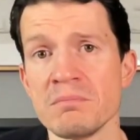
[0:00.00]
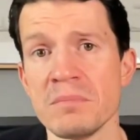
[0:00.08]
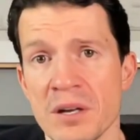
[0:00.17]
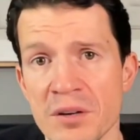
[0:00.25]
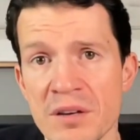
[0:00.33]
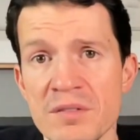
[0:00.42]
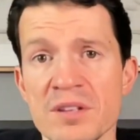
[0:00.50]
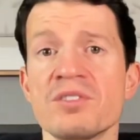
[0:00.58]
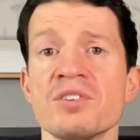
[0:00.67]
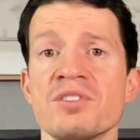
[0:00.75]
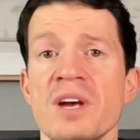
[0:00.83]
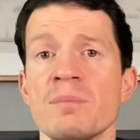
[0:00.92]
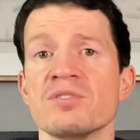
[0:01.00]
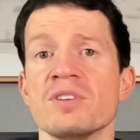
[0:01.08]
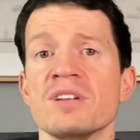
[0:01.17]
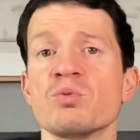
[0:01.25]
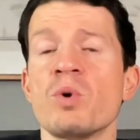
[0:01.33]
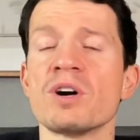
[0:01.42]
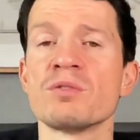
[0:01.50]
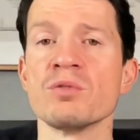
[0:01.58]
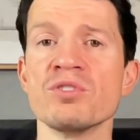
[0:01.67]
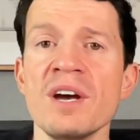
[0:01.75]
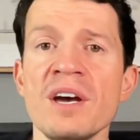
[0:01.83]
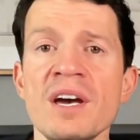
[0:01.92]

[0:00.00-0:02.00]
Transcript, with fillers: And I'll give okay. you this example. So let's walk through this.